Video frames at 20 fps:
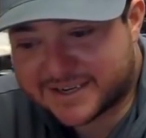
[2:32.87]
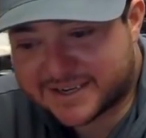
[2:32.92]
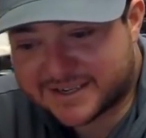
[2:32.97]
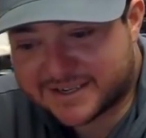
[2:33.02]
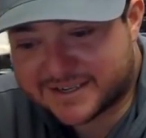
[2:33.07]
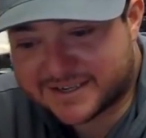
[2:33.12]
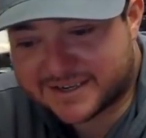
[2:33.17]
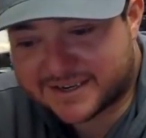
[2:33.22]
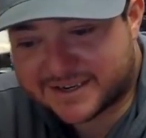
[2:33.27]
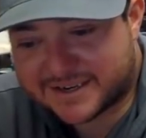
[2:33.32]

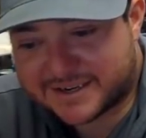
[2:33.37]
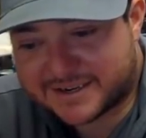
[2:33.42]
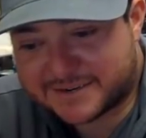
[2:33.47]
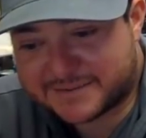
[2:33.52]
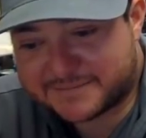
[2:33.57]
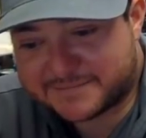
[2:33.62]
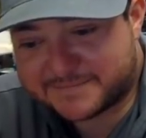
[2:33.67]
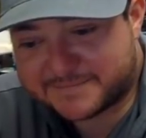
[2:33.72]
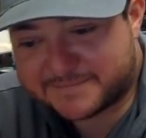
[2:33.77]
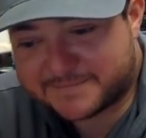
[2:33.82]
it's
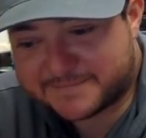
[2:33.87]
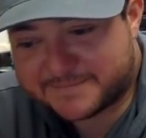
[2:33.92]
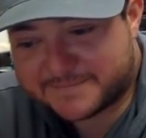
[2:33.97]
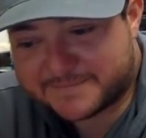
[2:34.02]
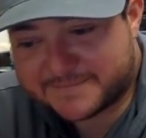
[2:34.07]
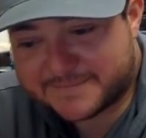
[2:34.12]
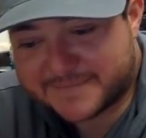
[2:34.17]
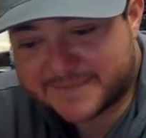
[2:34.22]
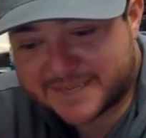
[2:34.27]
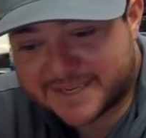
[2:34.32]

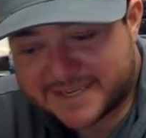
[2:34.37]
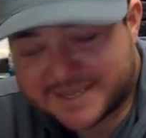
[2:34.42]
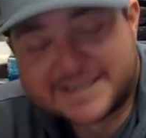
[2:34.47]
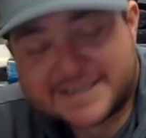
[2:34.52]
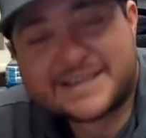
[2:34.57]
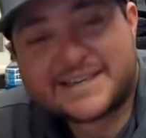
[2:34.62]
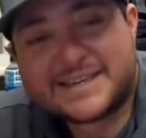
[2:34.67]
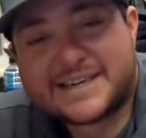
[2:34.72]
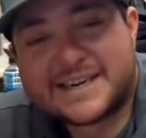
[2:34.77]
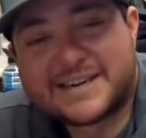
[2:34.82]

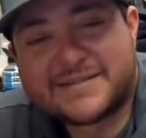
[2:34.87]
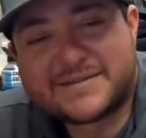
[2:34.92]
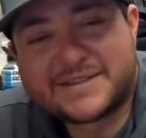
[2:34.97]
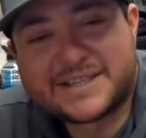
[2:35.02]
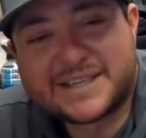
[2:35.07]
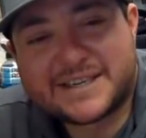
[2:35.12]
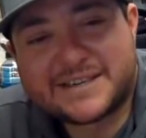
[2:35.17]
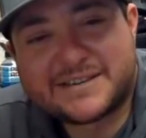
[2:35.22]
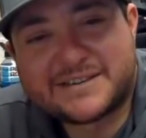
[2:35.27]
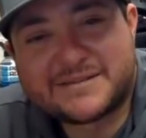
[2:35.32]
I haven't
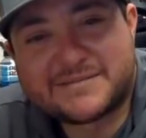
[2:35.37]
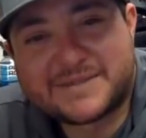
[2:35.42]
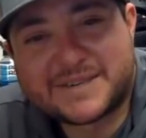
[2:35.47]
seen too